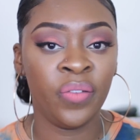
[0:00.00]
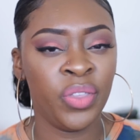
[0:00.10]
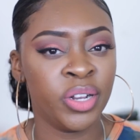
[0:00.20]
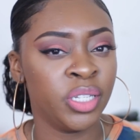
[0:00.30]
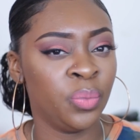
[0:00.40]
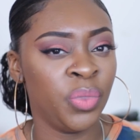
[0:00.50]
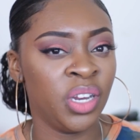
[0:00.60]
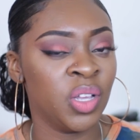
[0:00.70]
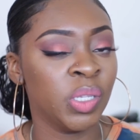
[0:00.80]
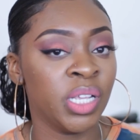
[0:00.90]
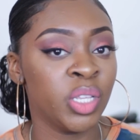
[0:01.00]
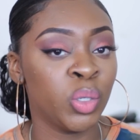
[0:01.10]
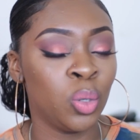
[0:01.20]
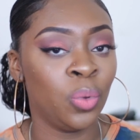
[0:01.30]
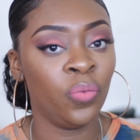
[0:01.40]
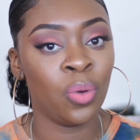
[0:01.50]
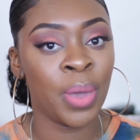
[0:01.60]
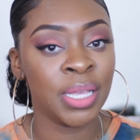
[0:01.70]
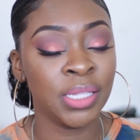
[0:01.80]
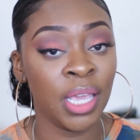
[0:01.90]
if there's something else that's suitable for
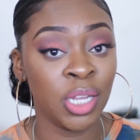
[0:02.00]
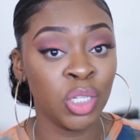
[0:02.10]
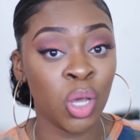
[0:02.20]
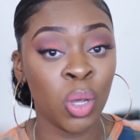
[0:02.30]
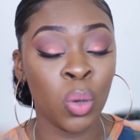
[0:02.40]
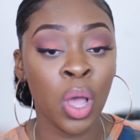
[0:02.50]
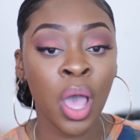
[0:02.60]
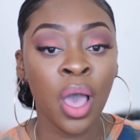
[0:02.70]
my skin tone.